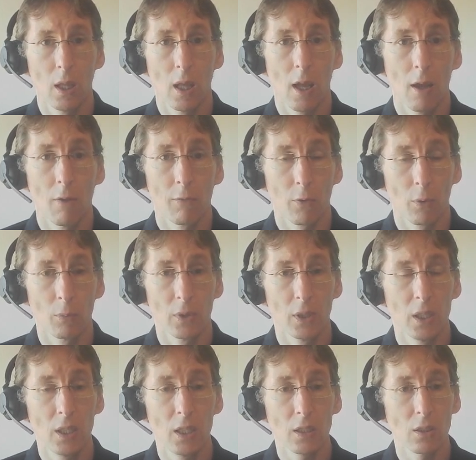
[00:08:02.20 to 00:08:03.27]
And from
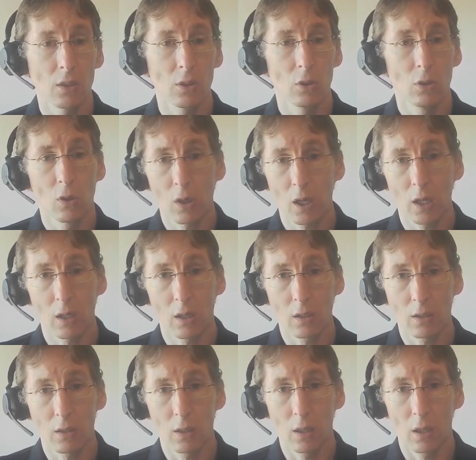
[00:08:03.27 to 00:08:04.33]
these, you
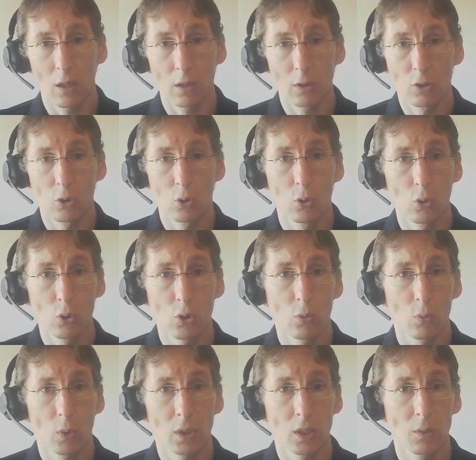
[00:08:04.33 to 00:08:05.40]
can choose
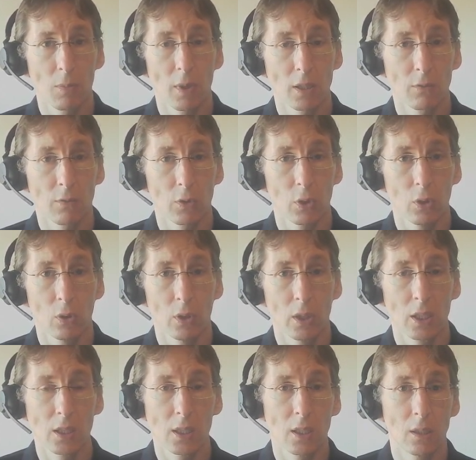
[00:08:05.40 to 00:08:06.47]
what is best for you.
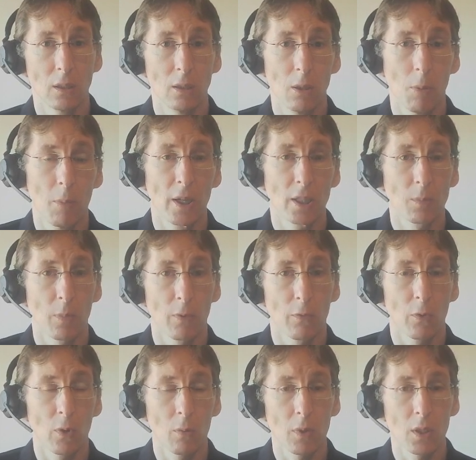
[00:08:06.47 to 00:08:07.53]
Is it the best
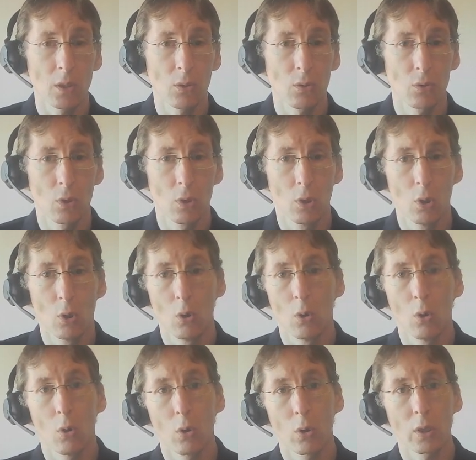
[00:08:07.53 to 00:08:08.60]
performance
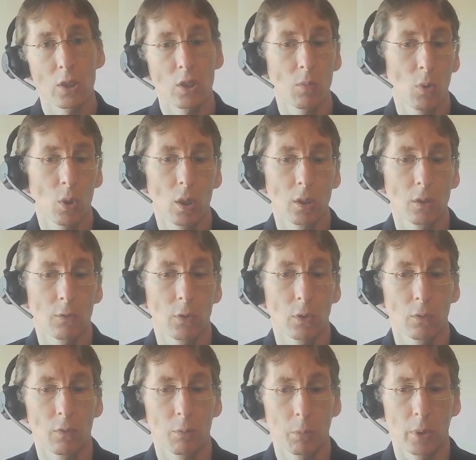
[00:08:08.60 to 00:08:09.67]
or the smallest
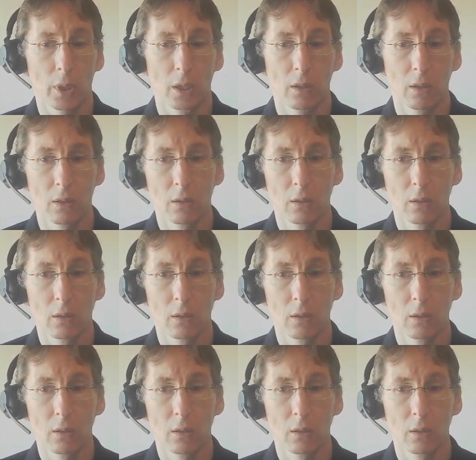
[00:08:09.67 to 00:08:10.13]
footprint?